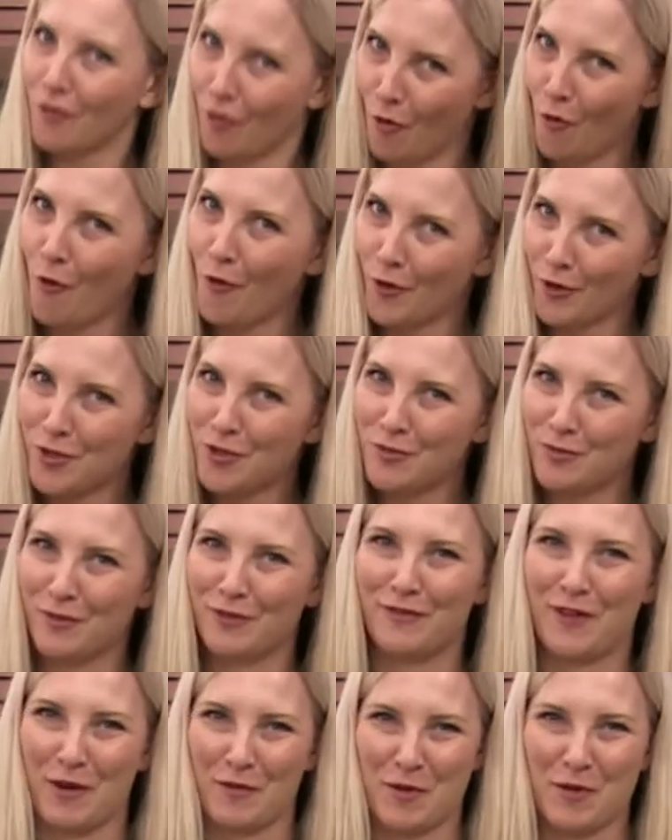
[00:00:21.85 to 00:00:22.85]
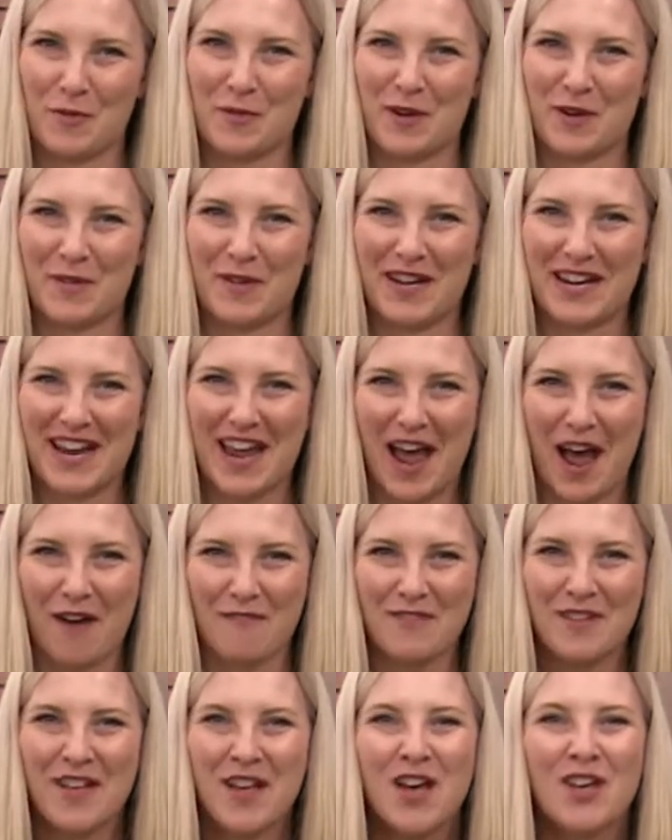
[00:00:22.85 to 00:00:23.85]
or to prevent what we already have.